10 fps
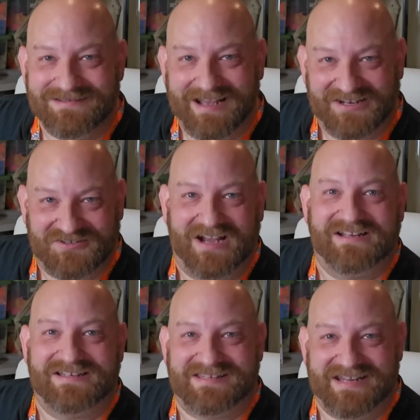I tried
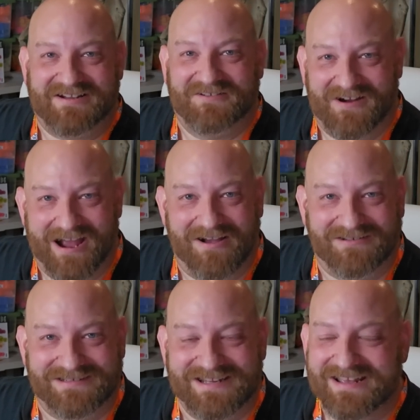to stick
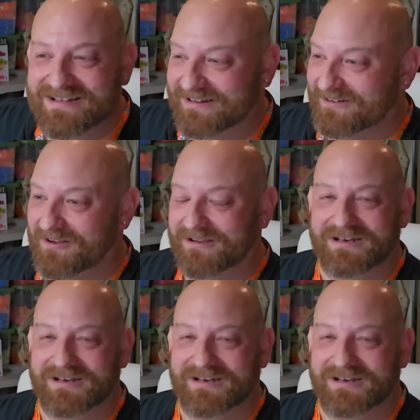around long